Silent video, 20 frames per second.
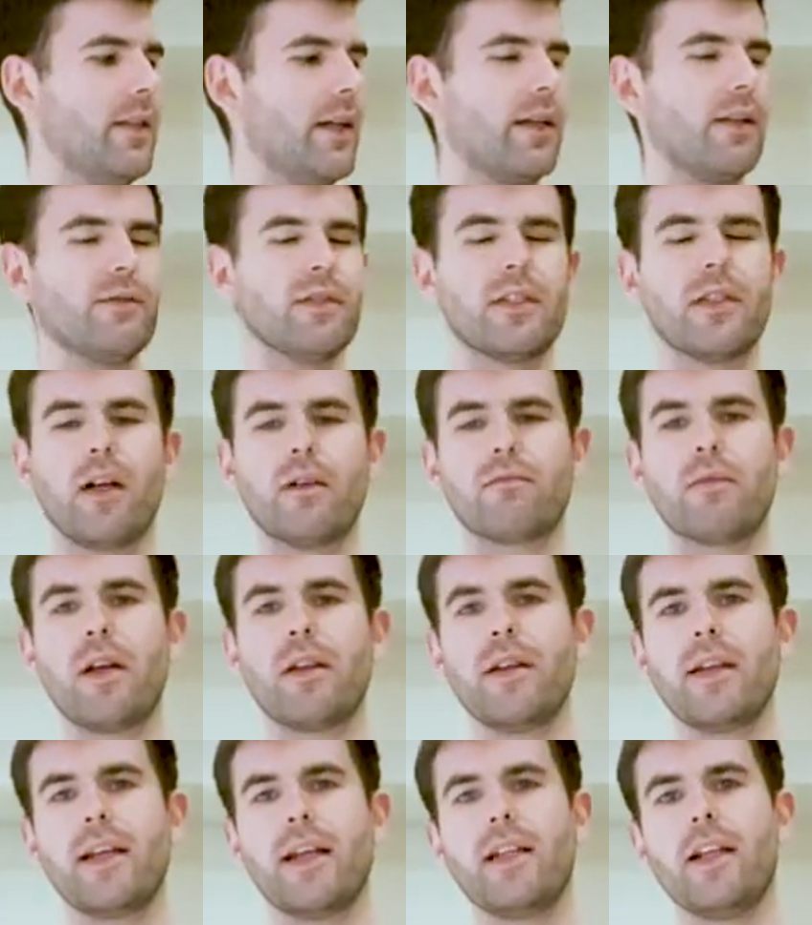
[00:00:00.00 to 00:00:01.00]
I can start
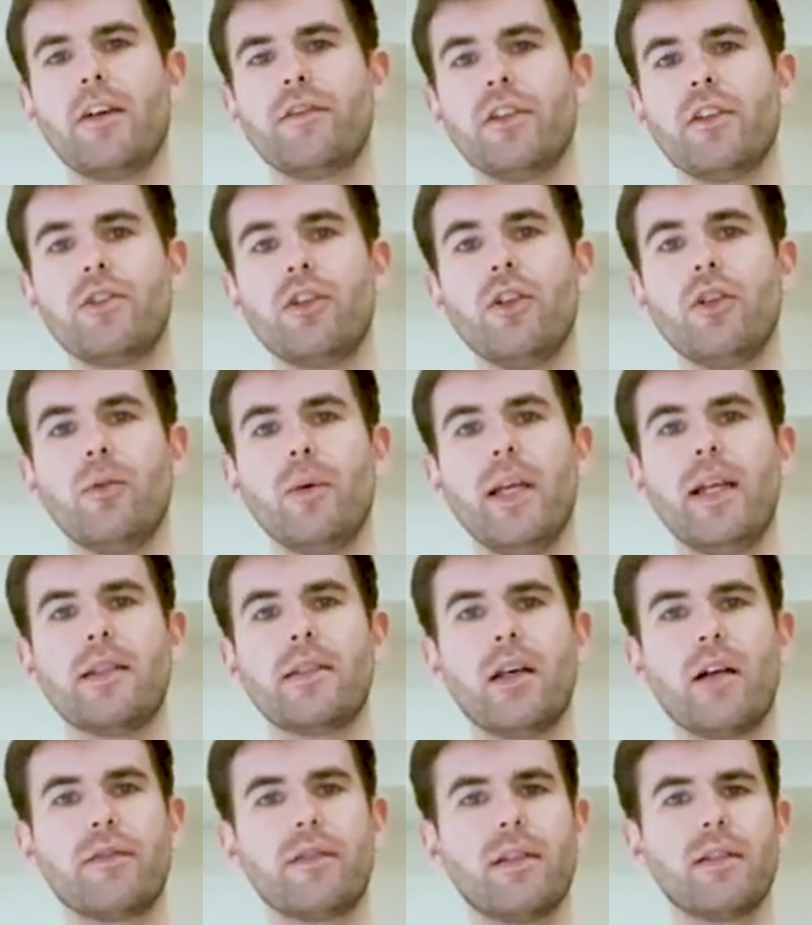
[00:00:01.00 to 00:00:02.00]
running again after two weeks
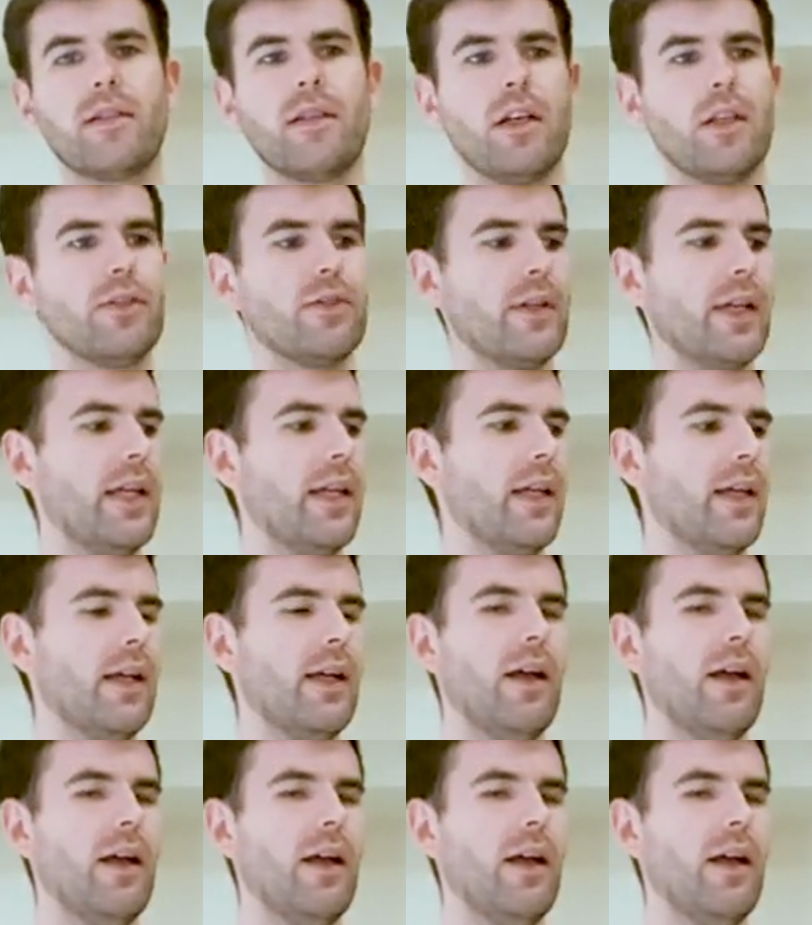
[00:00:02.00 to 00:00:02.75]
after surgery.